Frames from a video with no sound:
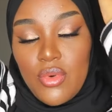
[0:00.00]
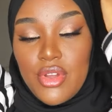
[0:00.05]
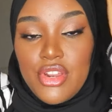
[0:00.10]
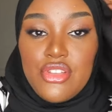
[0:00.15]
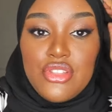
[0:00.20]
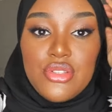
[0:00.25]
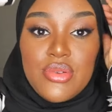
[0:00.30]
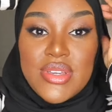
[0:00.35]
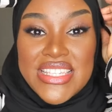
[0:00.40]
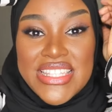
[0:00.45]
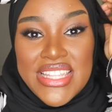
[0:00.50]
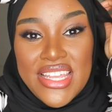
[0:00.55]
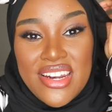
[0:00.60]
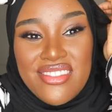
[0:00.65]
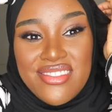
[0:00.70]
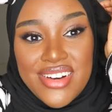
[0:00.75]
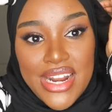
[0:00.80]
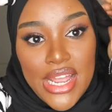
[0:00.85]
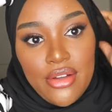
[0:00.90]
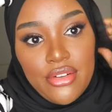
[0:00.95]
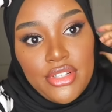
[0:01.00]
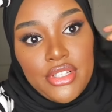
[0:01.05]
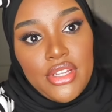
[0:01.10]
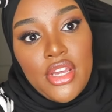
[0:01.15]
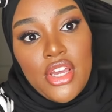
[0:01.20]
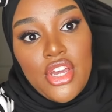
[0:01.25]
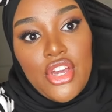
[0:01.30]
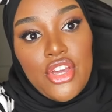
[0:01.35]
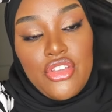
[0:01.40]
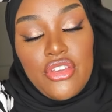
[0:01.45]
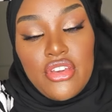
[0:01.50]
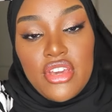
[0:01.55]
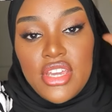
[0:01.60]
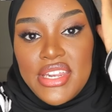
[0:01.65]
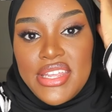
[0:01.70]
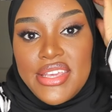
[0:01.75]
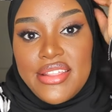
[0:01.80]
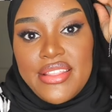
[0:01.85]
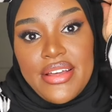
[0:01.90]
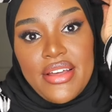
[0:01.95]
you twist it around, you
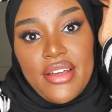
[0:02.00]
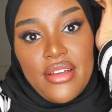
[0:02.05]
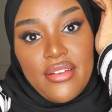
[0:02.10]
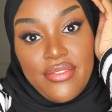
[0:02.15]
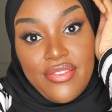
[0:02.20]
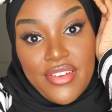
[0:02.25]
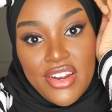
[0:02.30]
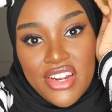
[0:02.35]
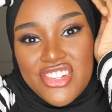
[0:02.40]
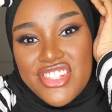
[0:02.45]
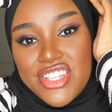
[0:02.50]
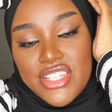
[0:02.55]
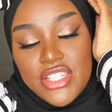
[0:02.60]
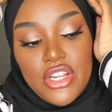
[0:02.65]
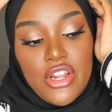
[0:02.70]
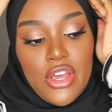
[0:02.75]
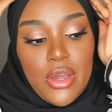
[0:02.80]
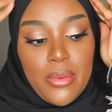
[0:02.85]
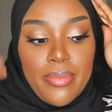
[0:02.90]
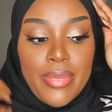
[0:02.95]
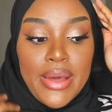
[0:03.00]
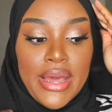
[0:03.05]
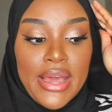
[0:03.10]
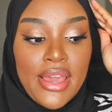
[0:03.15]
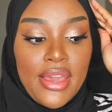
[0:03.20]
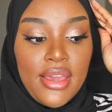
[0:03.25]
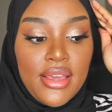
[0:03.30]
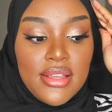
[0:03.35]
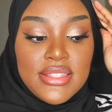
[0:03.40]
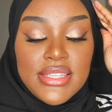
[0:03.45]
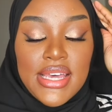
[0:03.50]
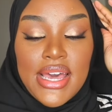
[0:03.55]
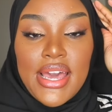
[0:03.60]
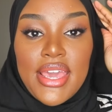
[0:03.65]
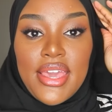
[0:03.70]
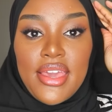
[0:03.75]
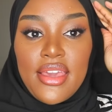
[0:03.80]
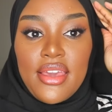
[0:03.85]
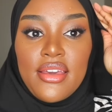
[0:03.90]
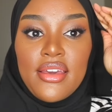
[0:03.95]
can either finish this look by
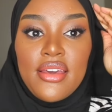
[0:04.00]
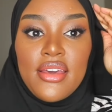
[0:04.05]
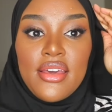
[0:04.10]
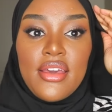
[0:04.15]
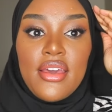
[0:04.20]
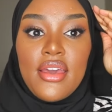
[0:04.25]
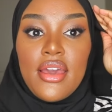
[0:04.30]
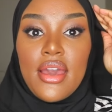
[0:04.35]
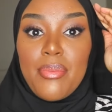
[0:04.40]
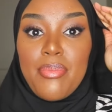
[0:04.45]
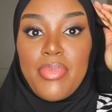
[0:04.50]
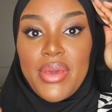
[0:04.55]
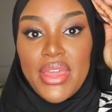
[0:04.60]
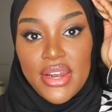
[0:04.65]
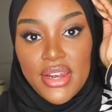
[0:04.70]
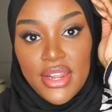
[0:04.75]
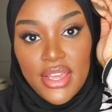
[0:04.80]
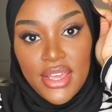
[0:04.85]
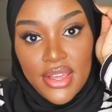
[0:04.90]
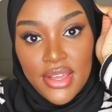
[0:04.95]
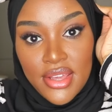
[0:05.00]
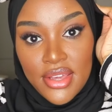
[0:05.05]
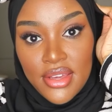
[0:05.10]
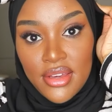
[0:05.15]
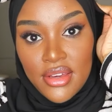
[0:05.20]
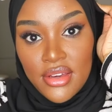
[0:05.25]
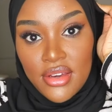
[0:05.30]
tying a pin here,